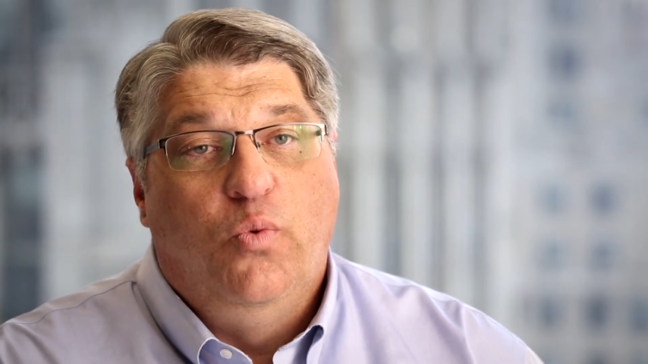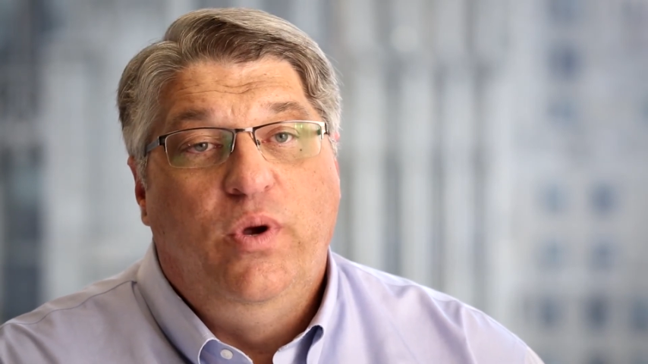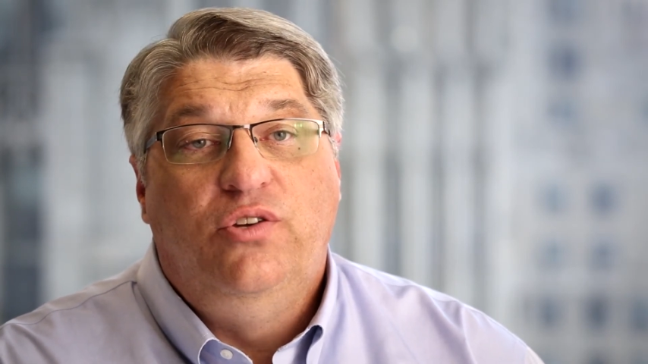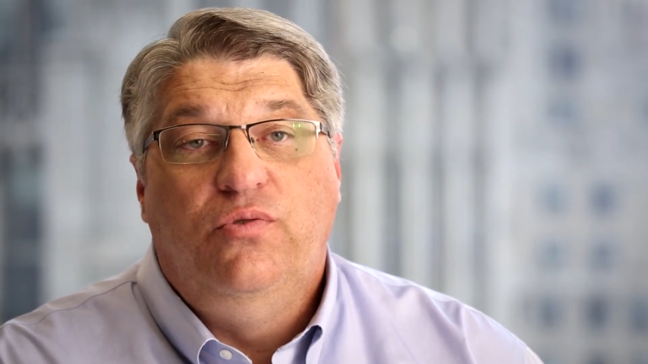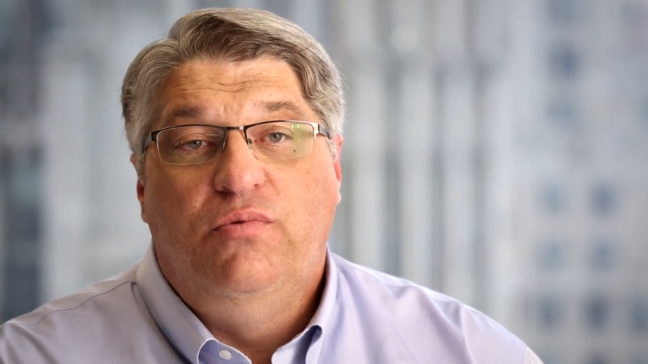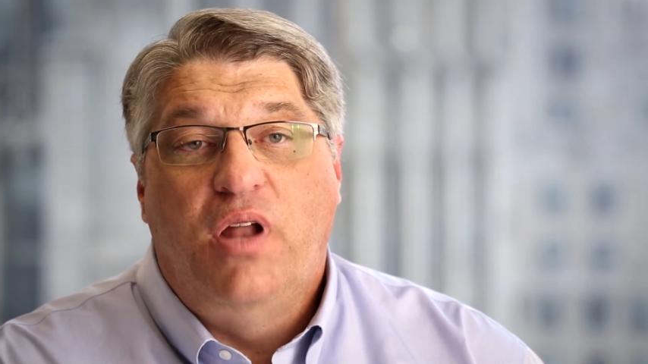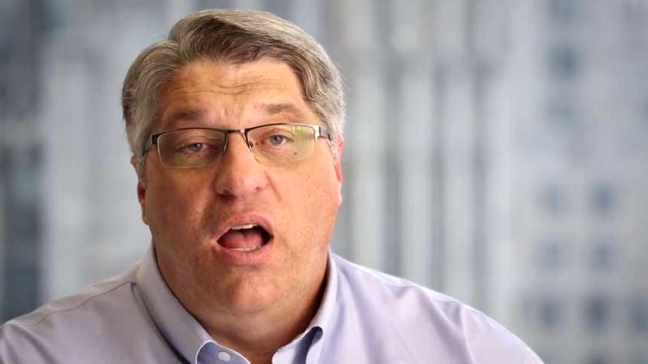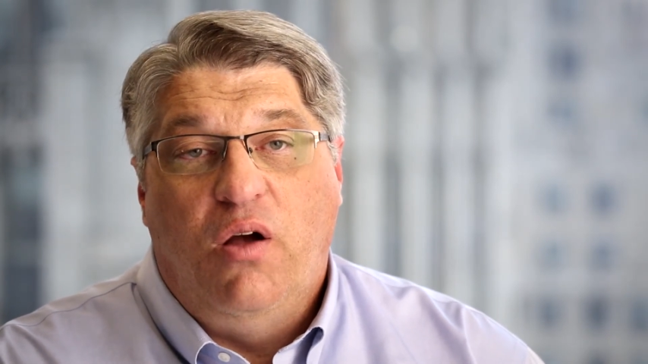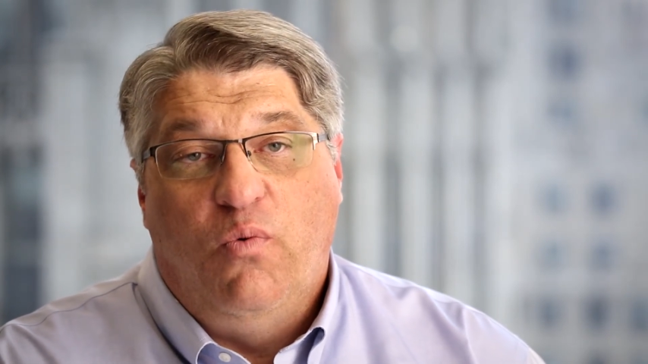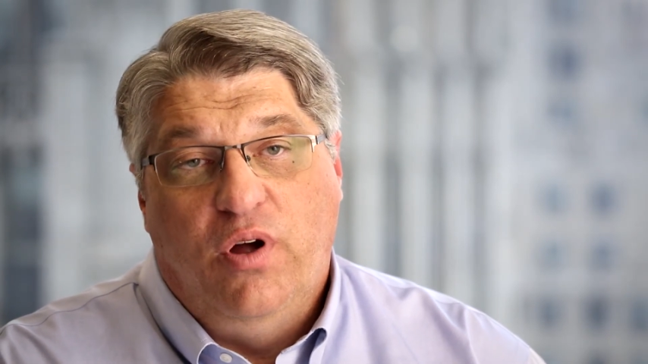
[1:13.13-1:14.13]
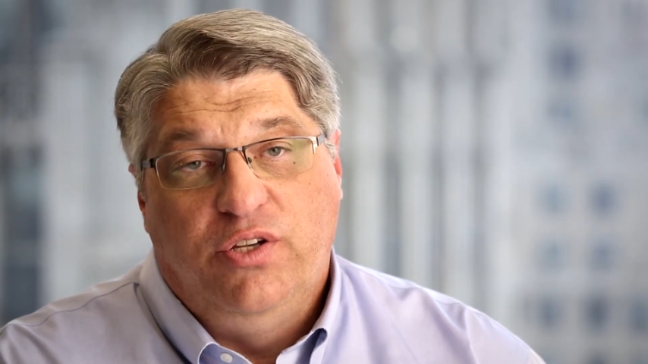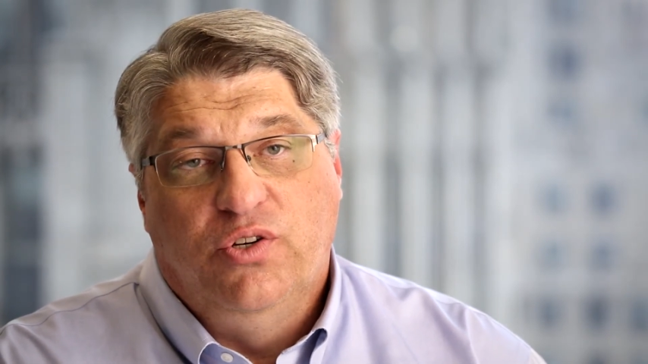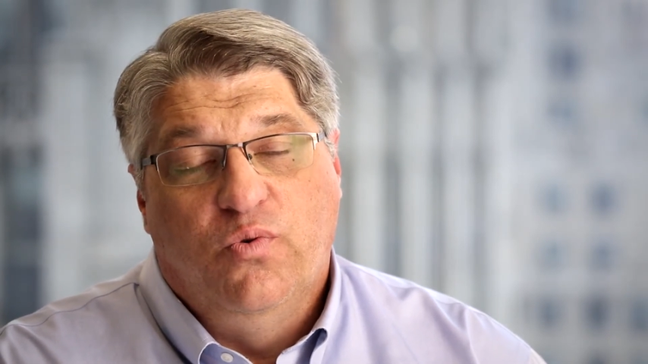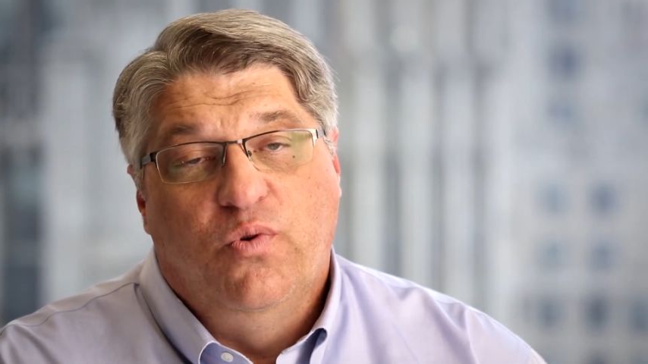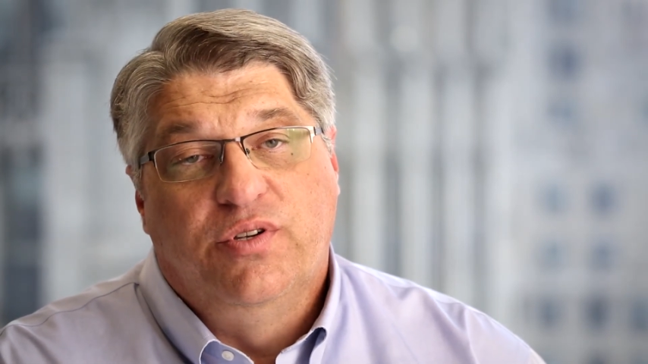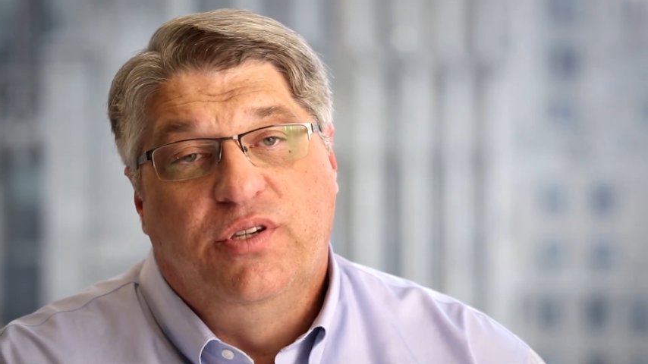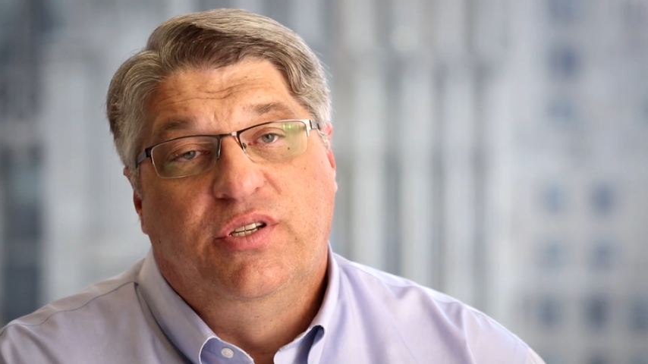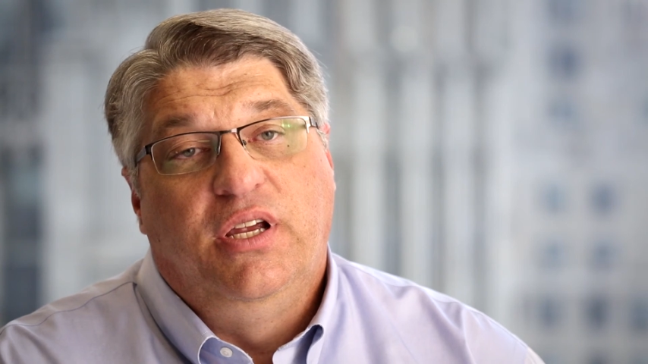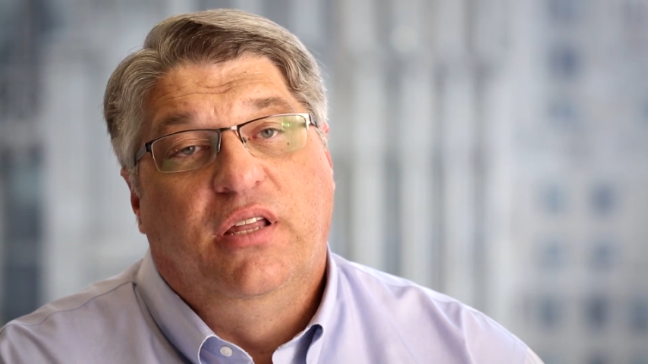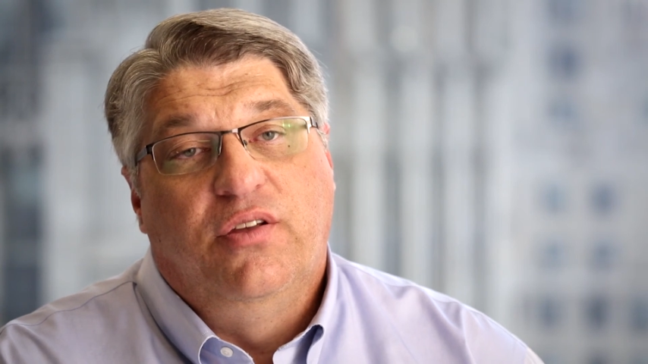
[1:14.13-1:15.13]
We do not want your
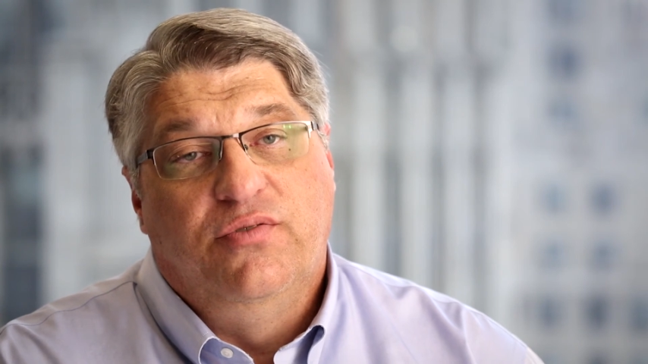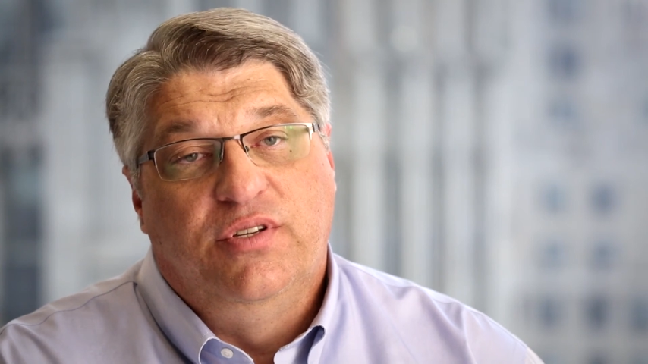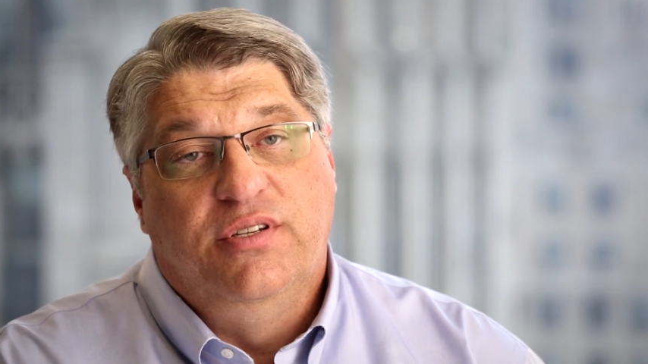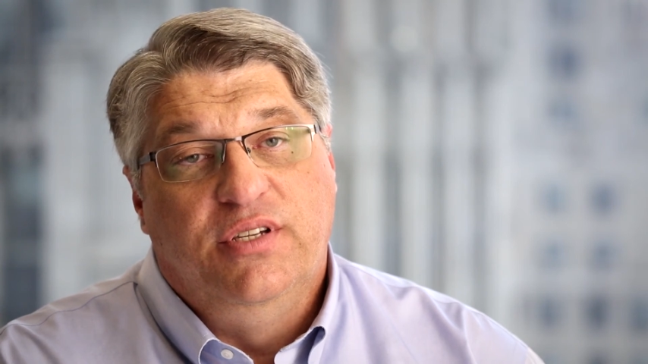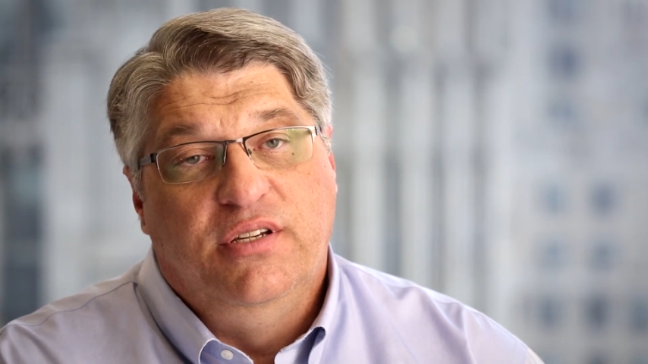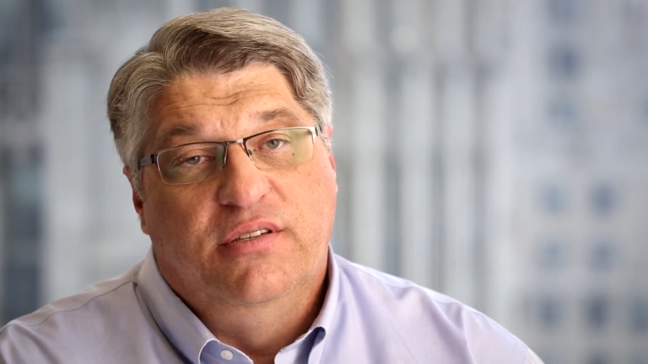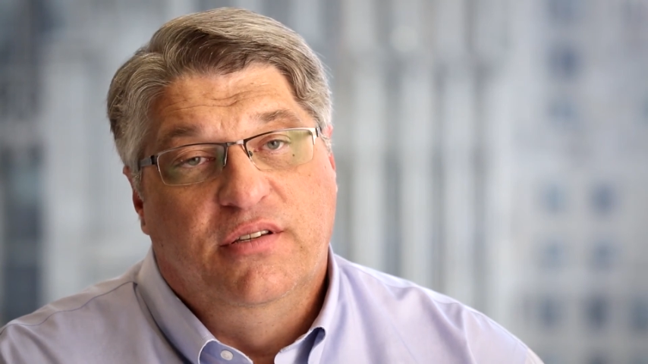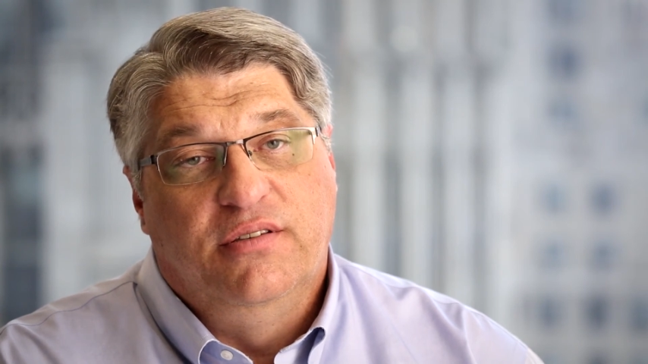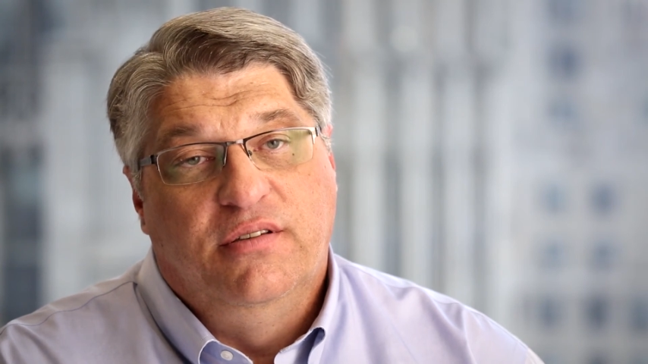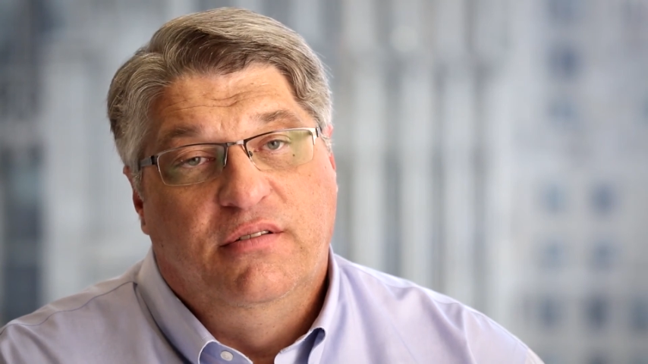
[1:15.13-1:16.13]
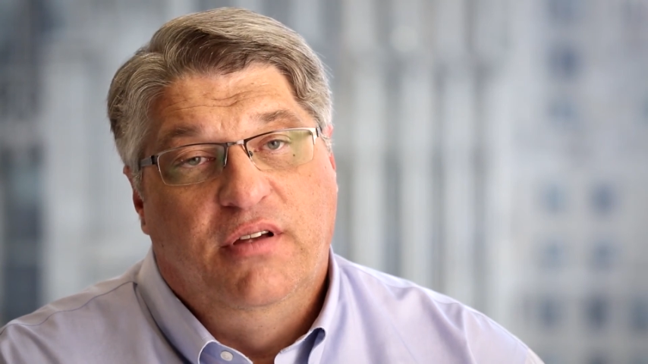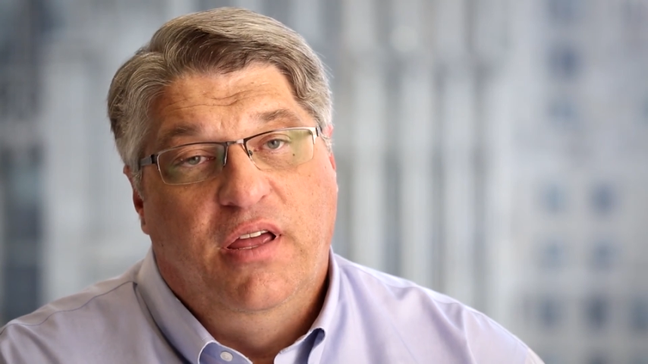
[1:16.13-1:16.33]
horses to get those diseases,